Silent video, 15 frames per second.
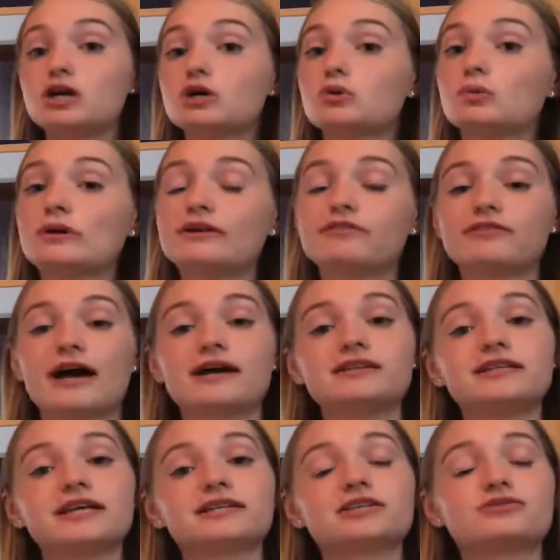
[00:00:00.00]
We found
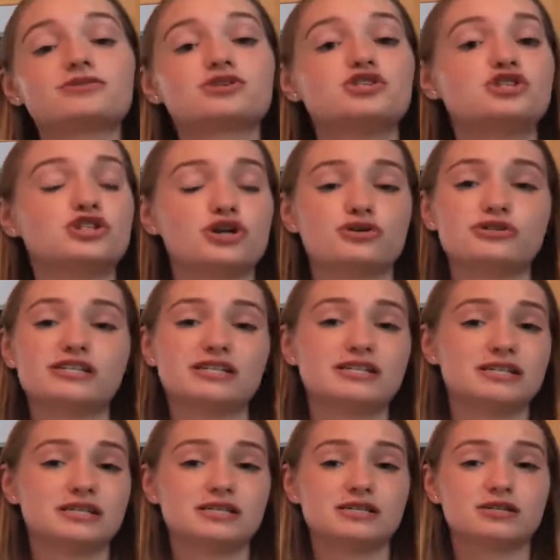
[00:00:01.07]
that there was no
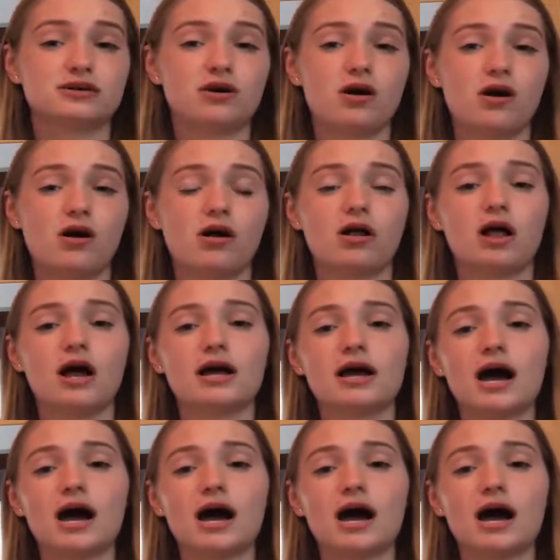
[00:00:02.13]
statistical